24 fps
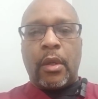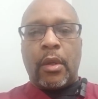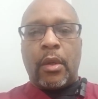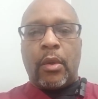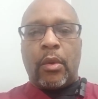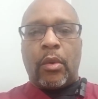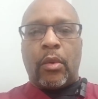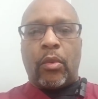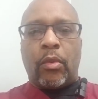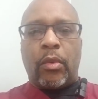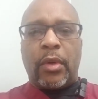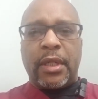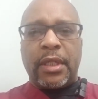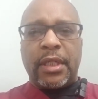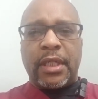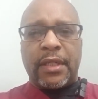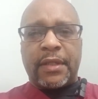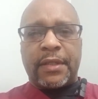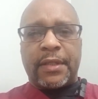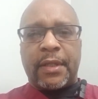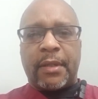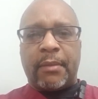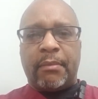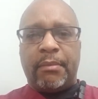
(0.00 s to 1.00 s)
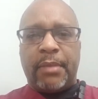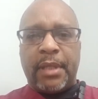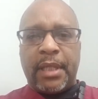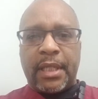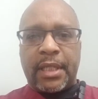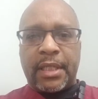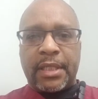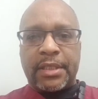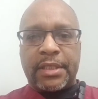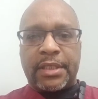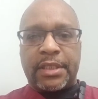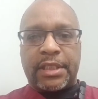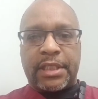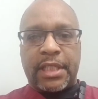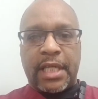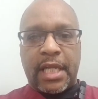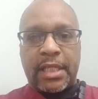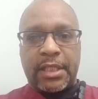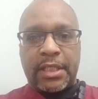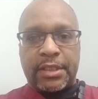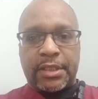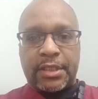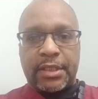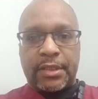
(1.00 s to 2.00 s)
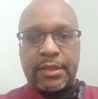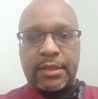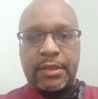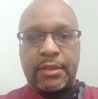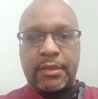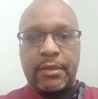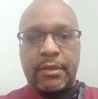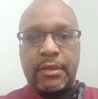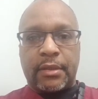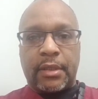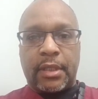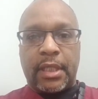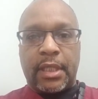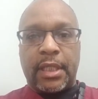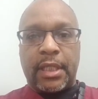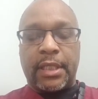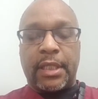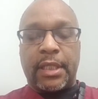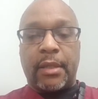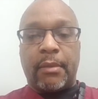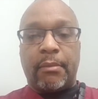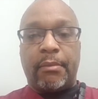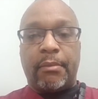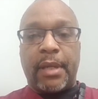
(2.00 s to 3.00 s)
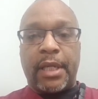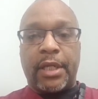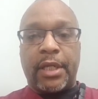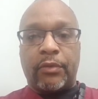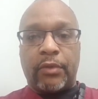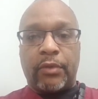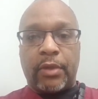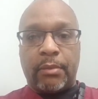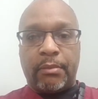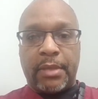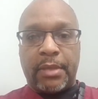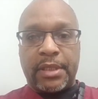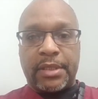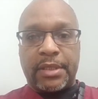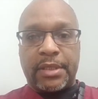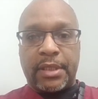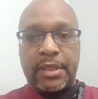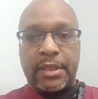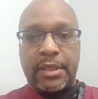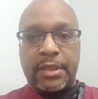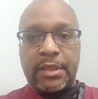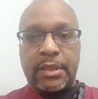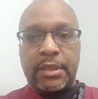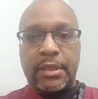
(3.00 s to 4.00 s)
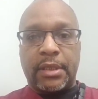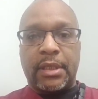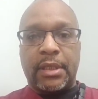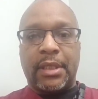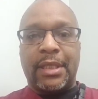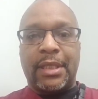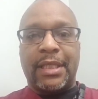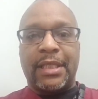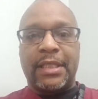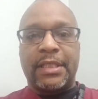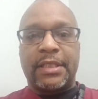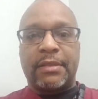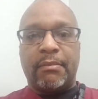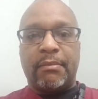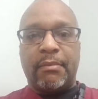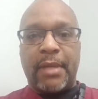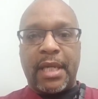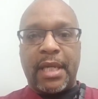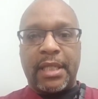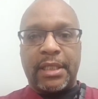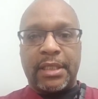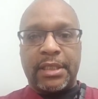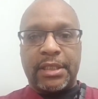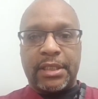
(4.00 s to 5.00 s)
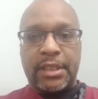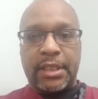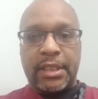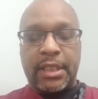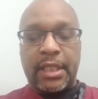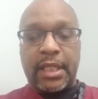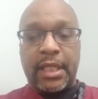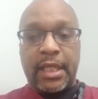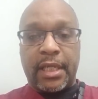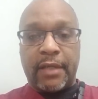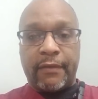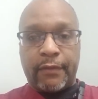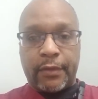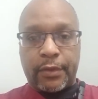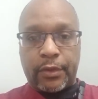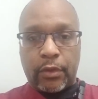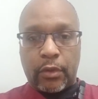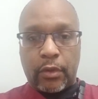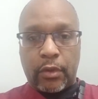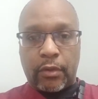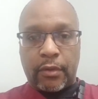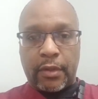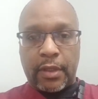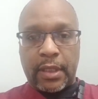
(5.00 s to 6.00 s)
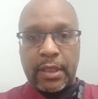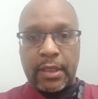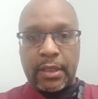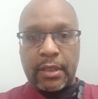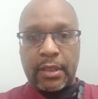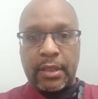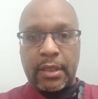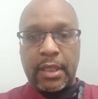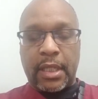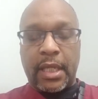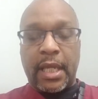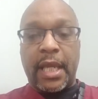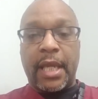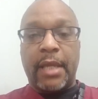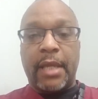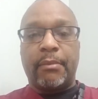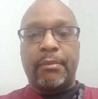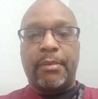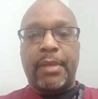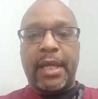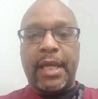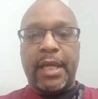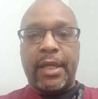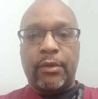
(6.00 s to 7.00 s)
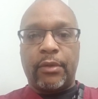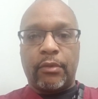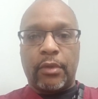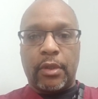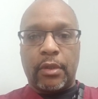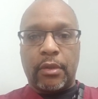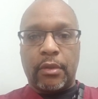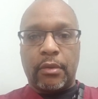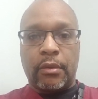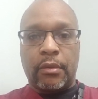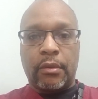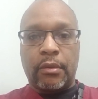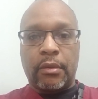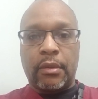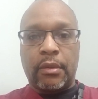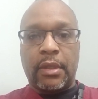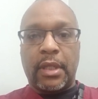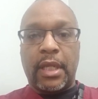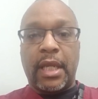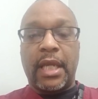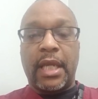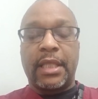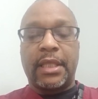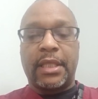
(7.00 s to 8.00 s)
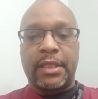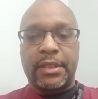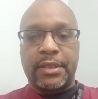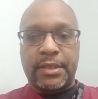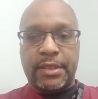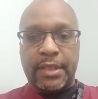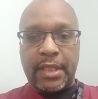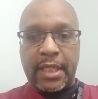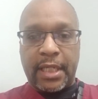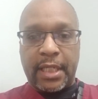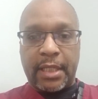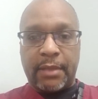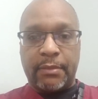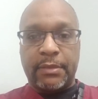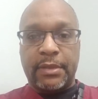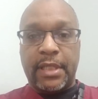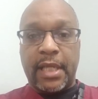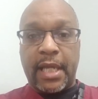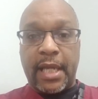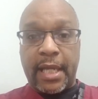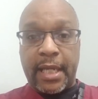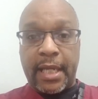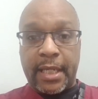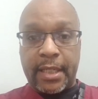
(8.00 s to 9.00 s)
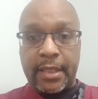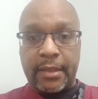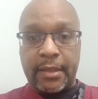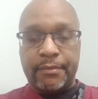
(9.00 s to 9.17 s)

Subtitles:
One of the biggest challenges in the bakery business is managing inventory and payroll at the same time.